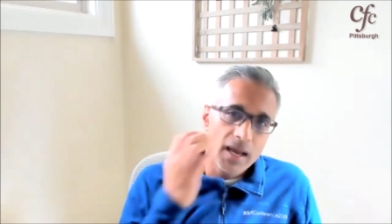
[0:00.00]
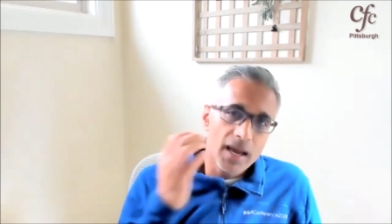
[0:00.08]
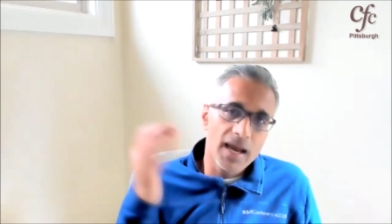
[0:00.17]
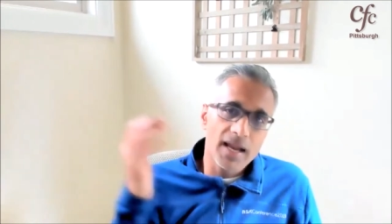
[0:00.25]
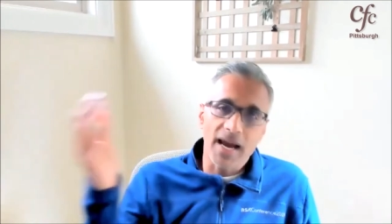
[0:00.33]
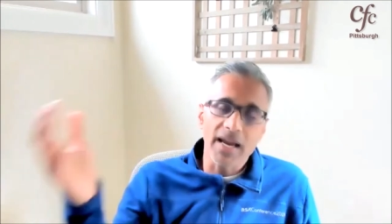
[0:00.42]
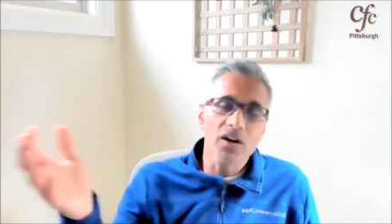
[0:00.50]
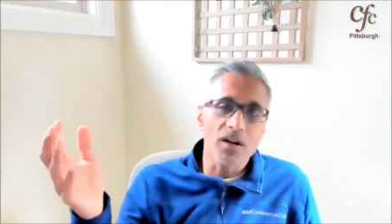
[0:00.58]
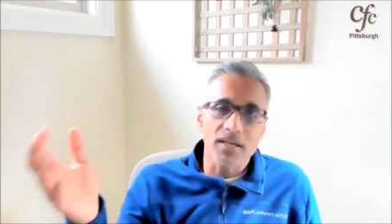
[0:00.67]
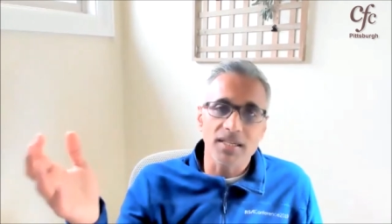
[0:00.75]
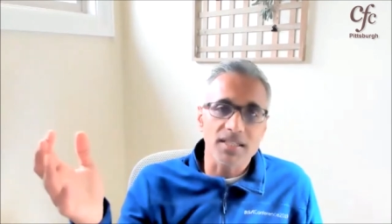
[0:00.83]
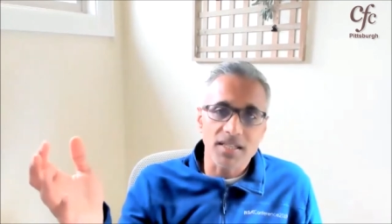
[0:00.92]
And I
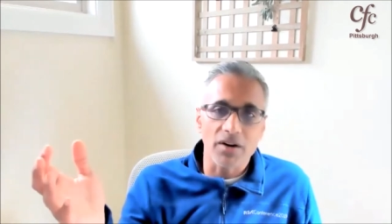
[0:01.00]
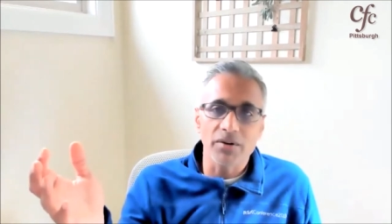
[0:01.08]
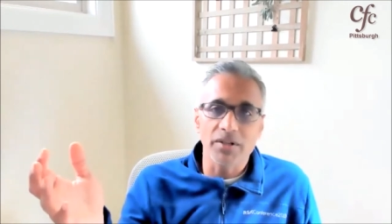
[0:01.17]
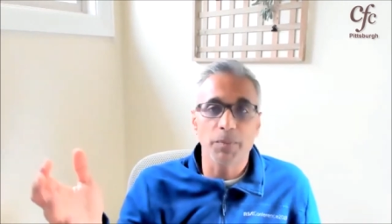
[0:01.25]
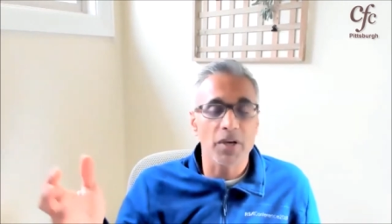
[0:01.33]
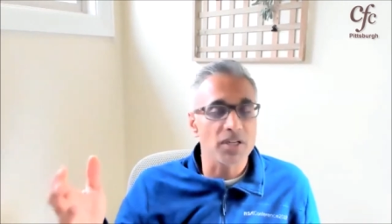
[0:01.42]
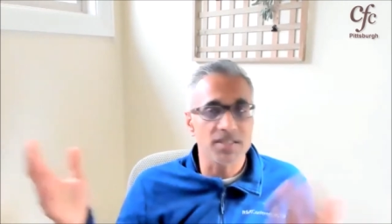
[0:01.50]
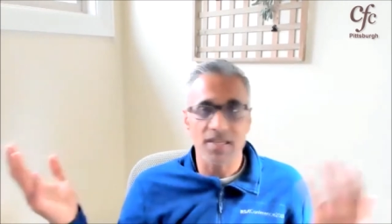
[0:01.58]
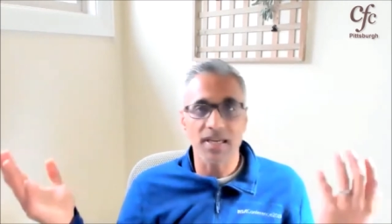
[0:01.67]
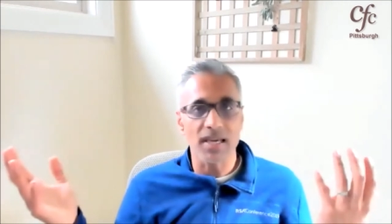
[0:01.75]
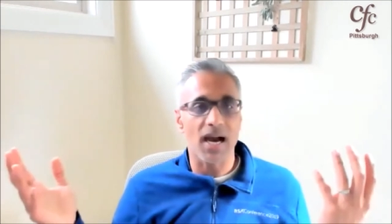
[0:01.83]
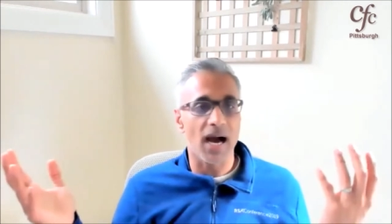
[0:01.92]
got discouraged because
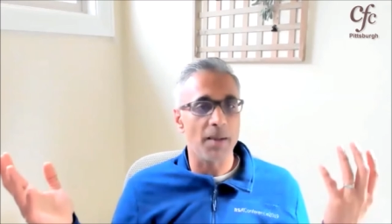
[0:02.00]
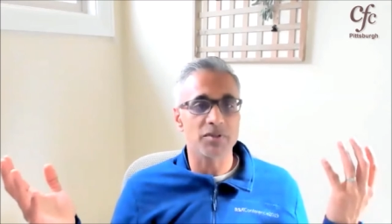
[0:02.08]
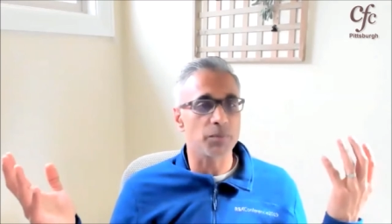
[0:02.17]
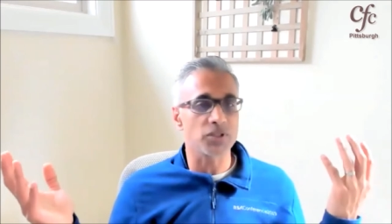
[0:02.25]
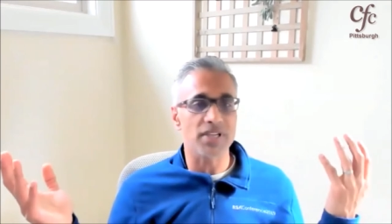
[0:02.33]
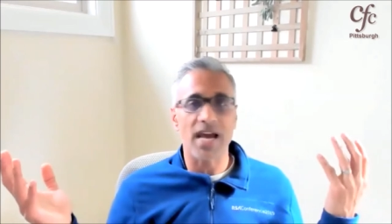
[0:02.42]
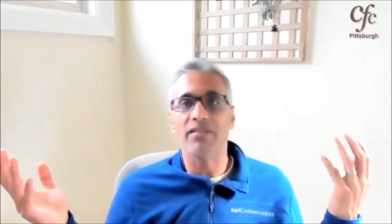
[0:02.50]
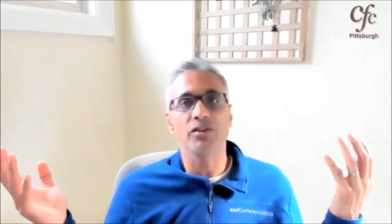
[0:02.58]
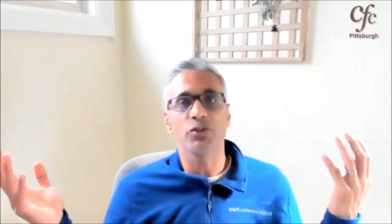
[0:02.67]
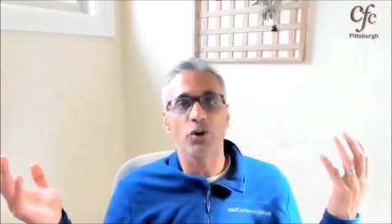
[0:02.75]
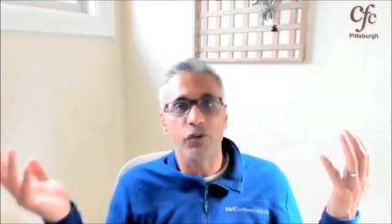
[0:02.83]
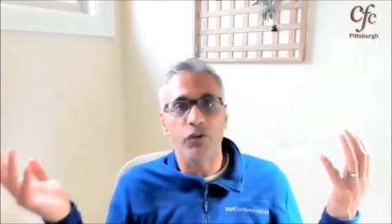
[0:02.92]
thinking I'm supposed to have a
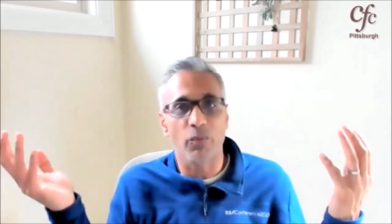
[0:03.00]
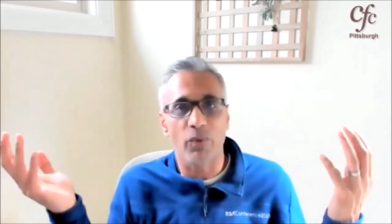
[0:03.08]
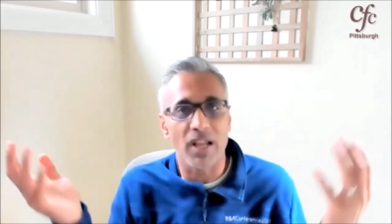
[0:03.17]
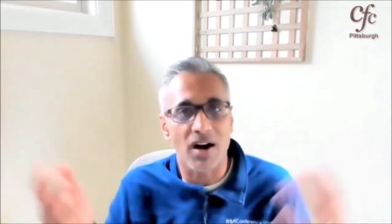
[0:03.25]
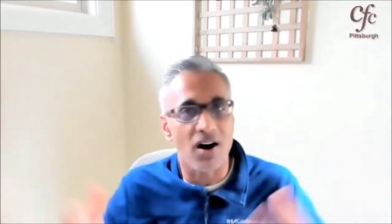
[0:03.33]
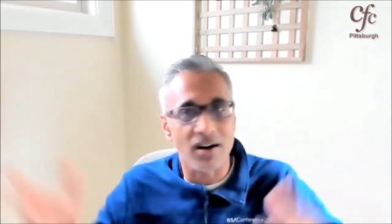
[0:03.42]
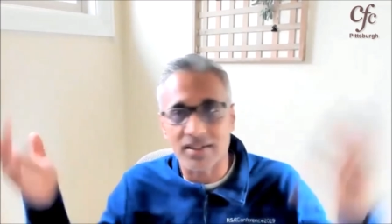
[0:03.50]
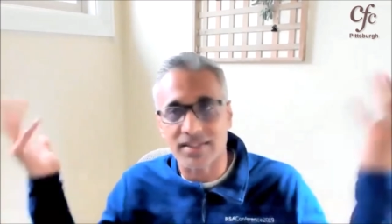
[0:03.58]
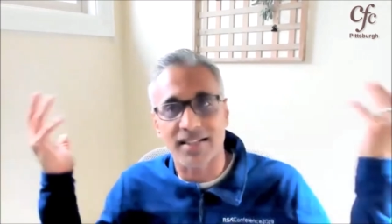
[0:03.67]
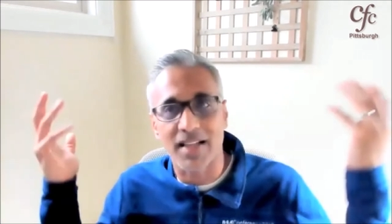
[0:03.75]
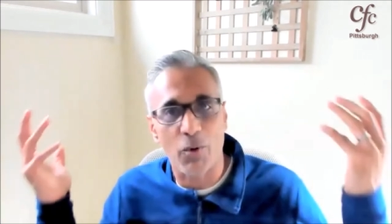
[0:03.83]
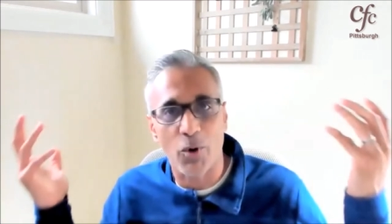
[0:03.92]
joyful and willing heart
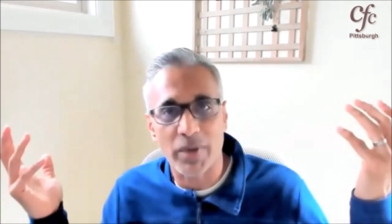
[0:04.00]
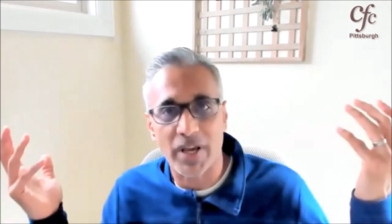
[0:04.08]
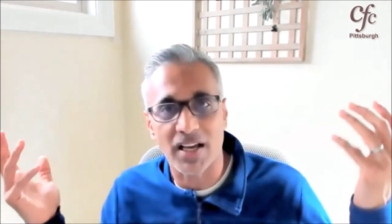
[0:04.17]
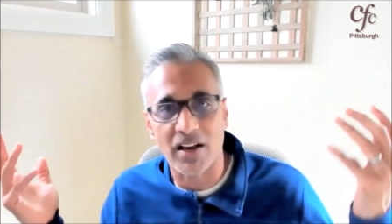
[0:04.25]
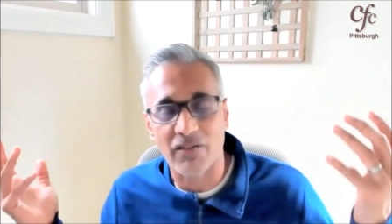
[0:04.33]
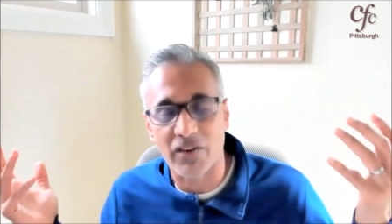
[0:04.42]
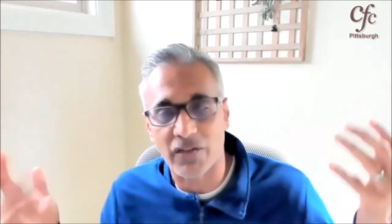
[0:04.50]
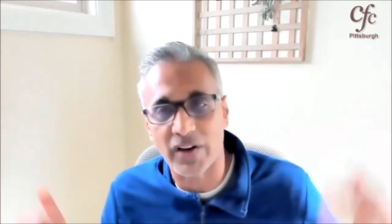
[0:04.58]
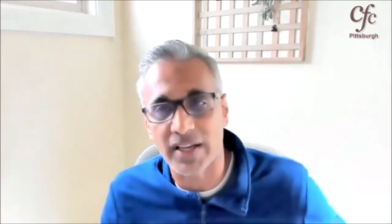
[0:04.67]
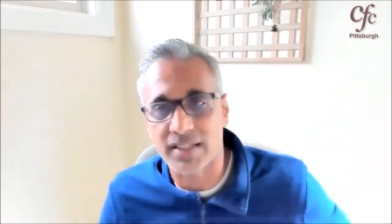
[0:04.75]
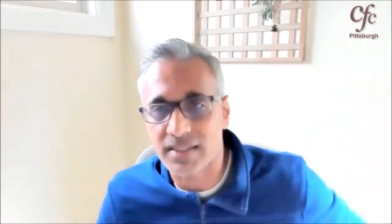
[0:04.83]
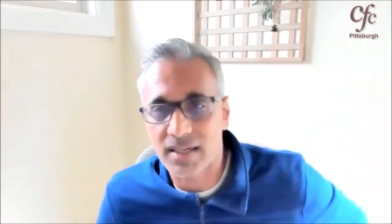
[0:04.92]
and there won't be any of a
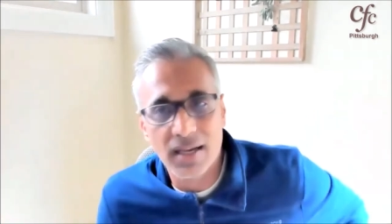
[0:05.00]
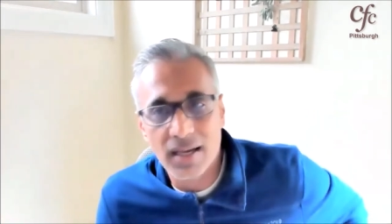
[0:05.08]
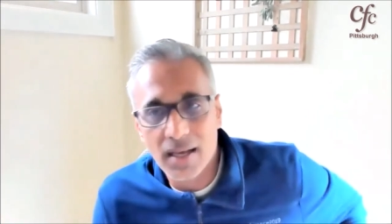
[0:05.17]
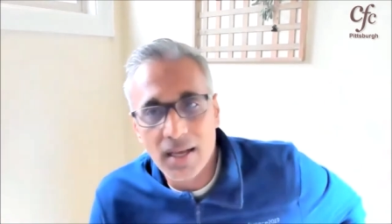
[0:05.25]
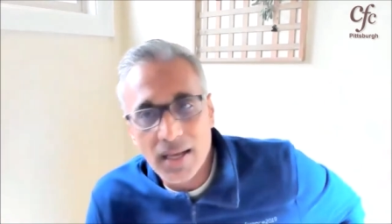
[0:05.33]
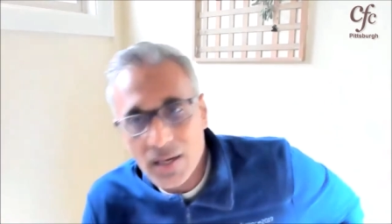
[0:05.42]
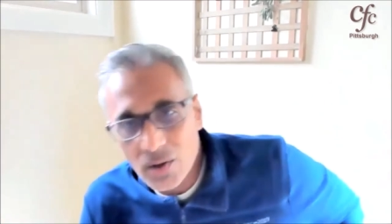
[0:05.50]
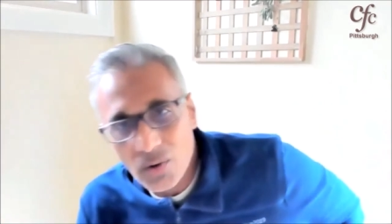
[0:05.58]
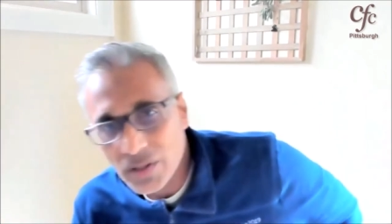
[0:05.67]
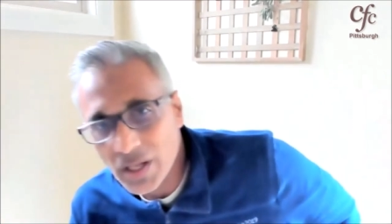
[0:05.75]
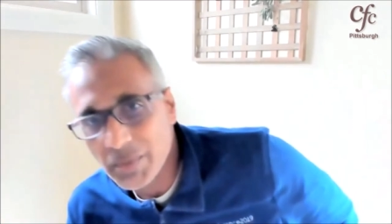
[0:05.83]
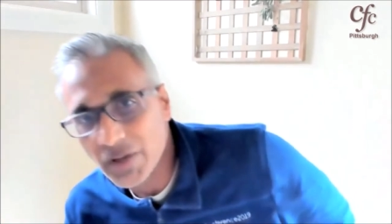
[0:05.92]
fight. No,
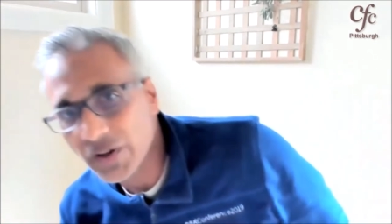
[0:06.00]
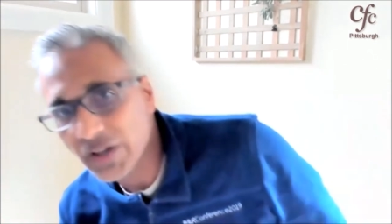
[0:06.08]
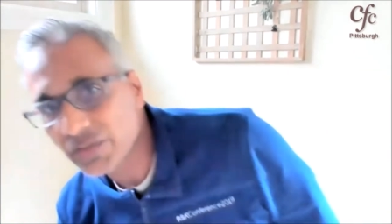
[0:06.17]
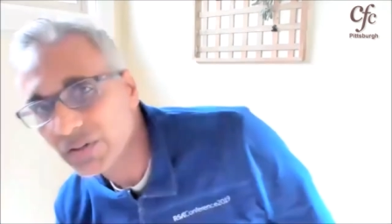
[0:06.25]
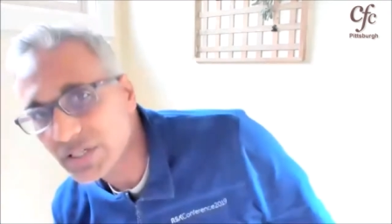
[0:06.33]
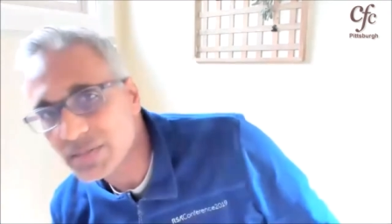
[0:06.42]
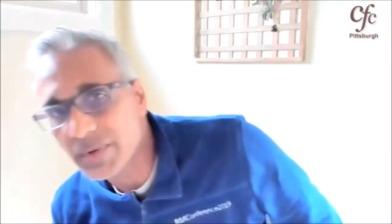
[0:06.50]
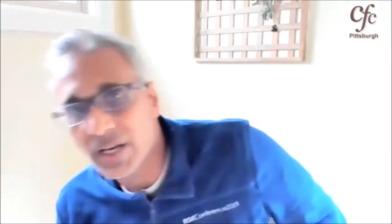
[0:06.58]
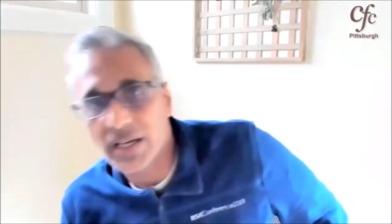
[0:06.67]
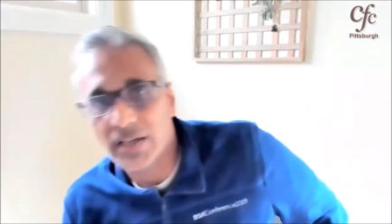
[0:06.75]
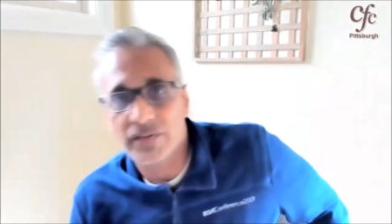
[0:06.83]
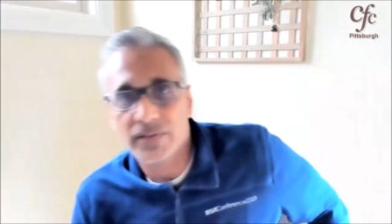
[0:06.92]
there'll be a fight for the rest of my
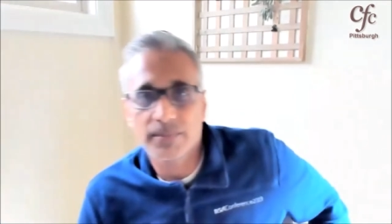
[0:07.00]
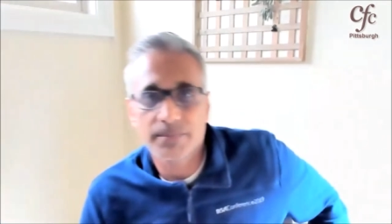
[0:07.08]
life.